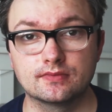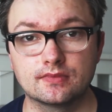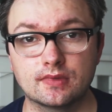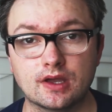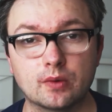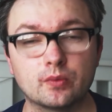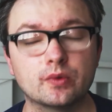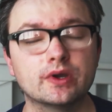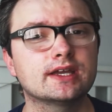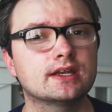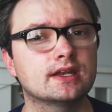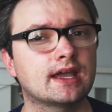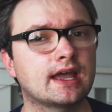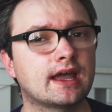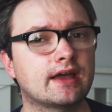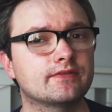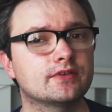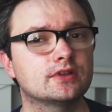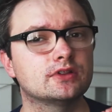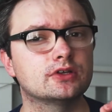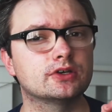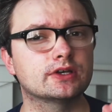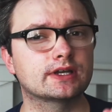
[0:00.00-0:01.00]
And we're going to
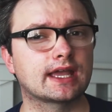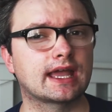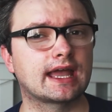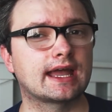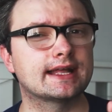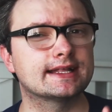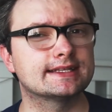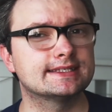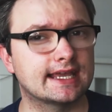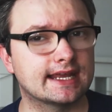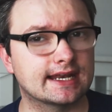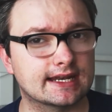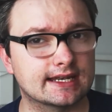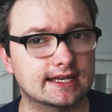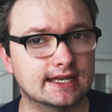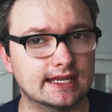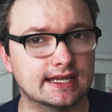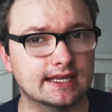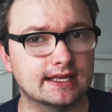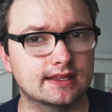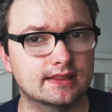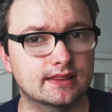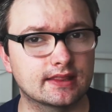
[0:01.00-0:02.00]
have a look at a
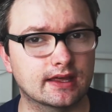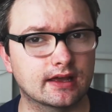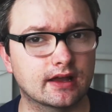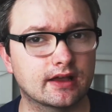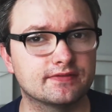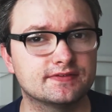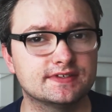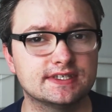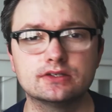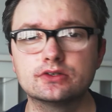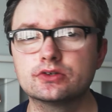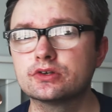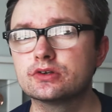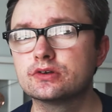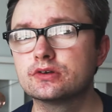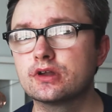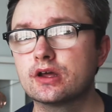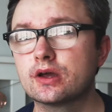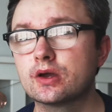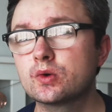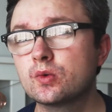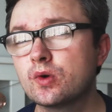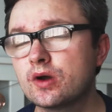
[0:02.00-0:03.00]
technique that I've seen on
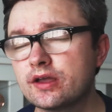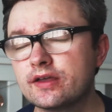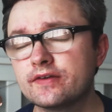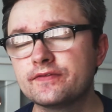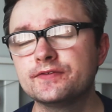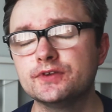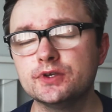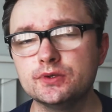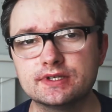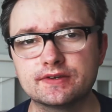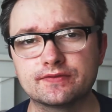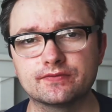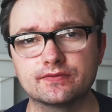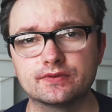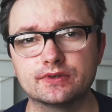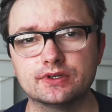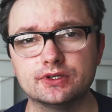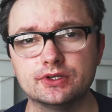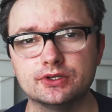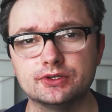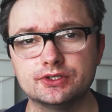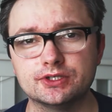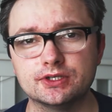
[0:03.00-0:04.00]
quite a few different
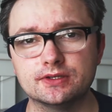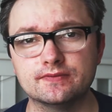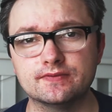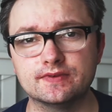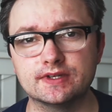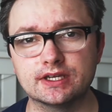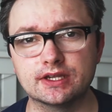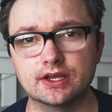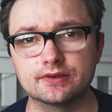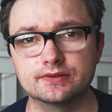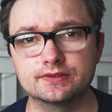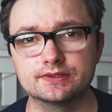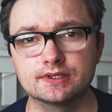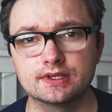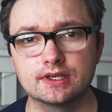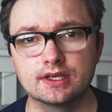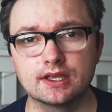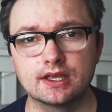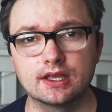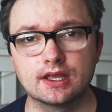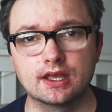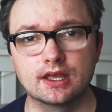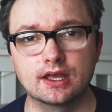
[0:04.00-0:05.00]
YouTube videos
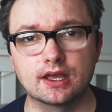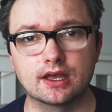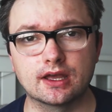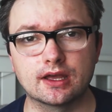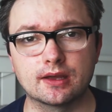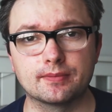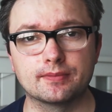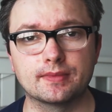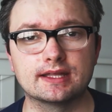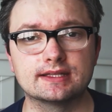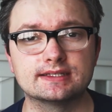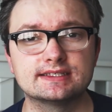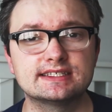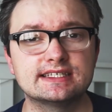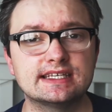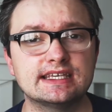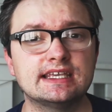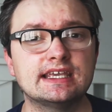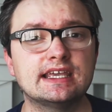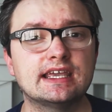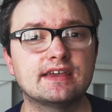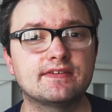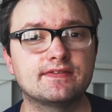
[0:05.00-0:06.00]
and
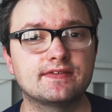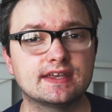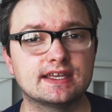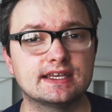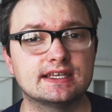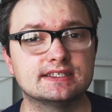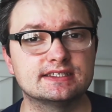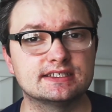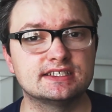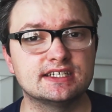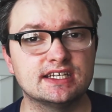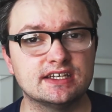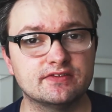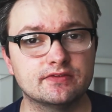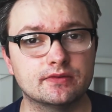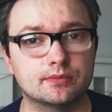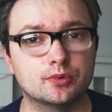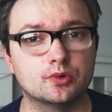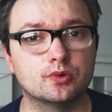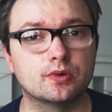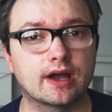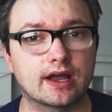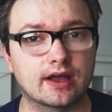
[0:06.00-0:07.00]
see if it is
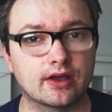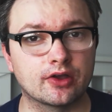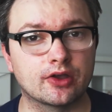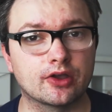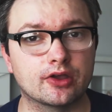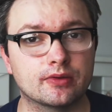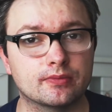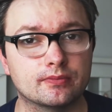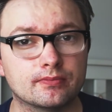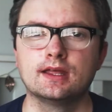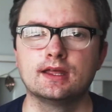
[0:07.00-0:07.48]
achievable at home.